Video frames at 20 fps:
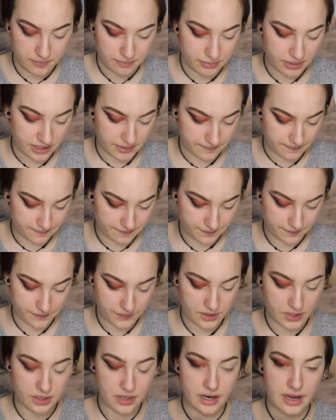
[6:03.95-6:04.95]
But
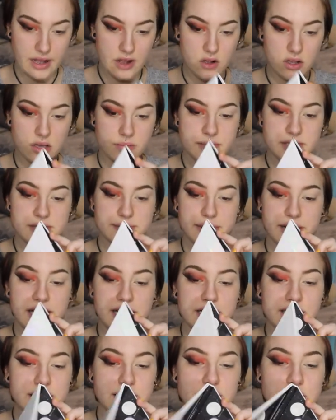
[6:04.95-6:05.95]
her Alchemist
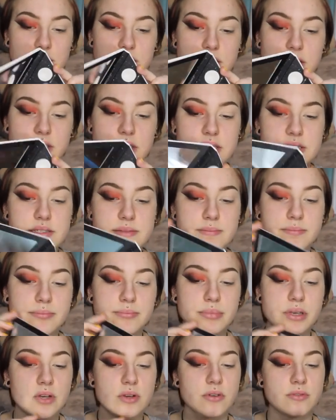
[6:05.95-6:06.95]
palette, it's
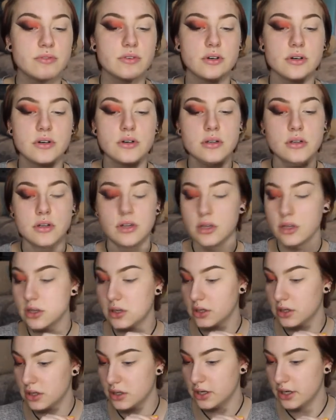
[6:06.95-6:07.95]
beautiful.
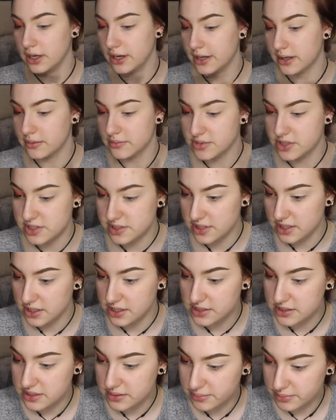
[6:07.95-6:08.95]
And I'm just gonna
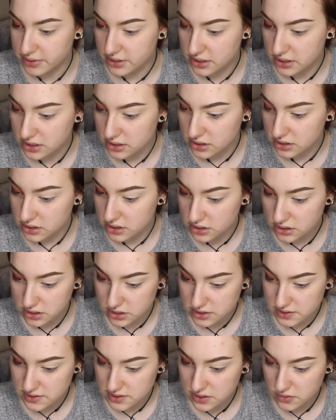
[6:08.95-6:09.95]
dip in,
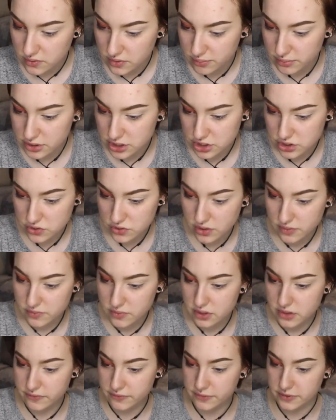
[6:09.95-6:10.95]
let's see what brush do I
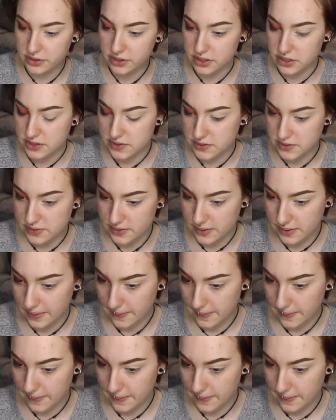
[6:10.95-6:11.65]
want for this.